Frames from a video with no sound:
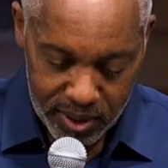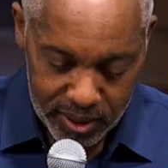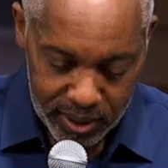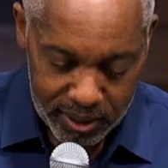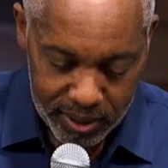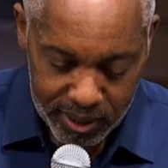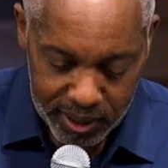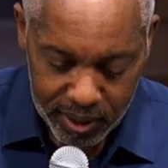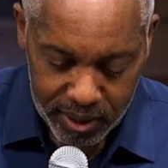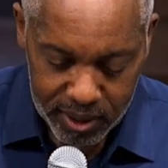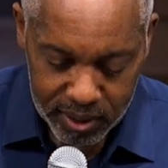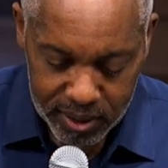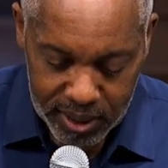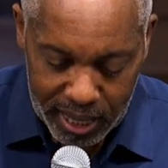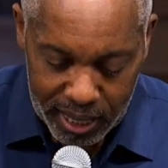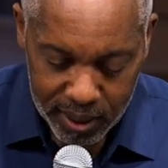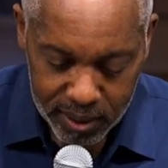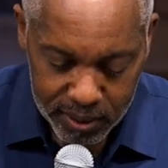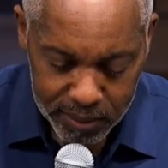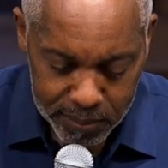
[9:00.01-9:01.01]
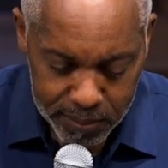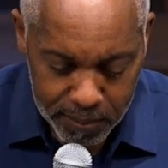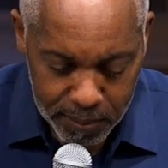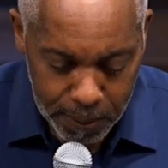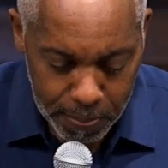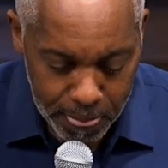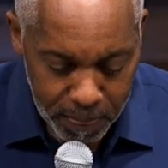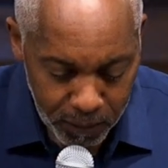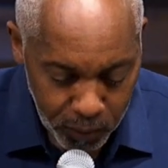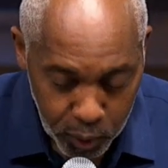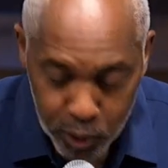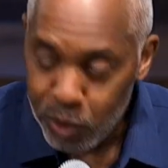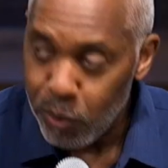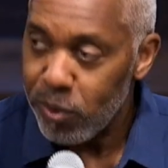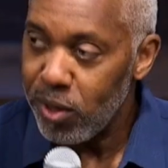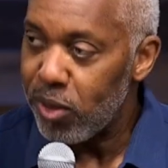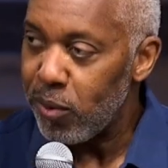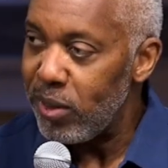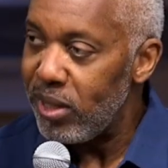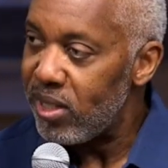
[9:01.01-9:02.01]
Let's look at this now. Verse
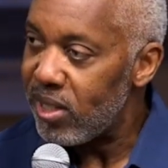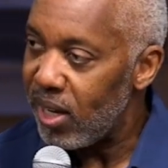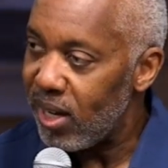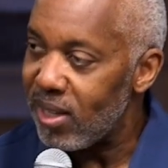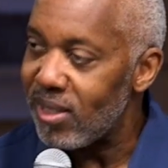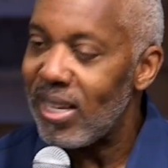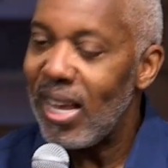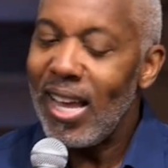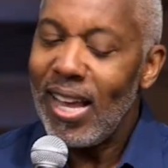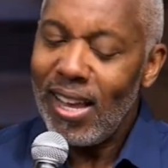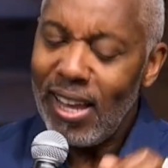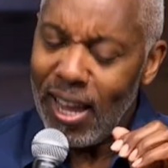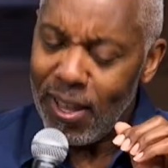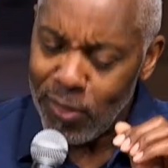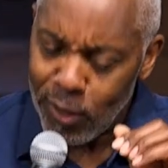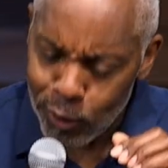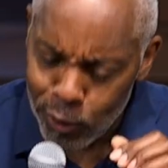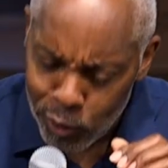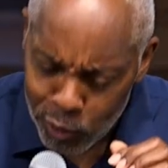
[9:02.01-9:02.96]
23 says, and the